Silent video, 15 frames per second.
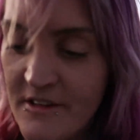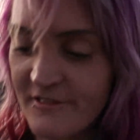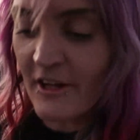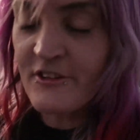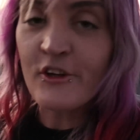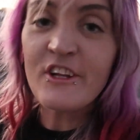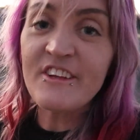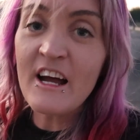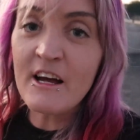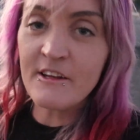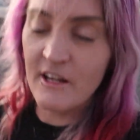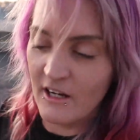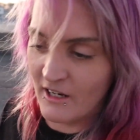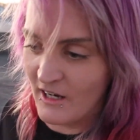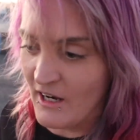So I took it down
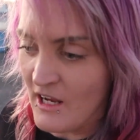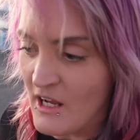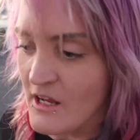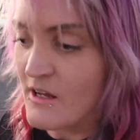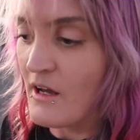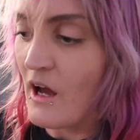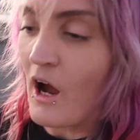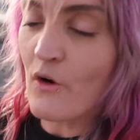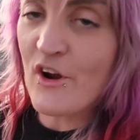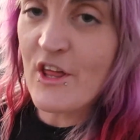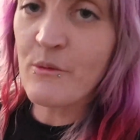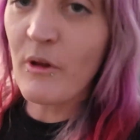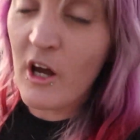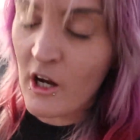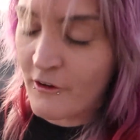around
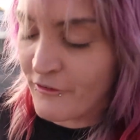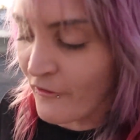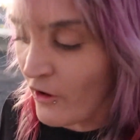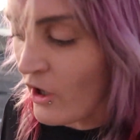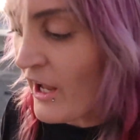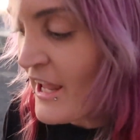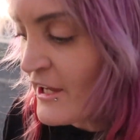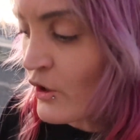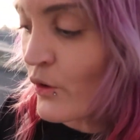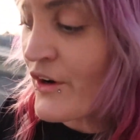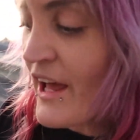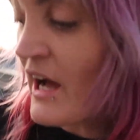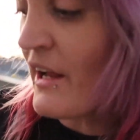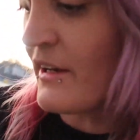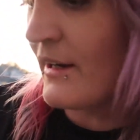the block for a cool
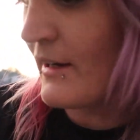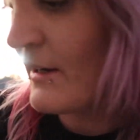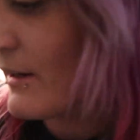down.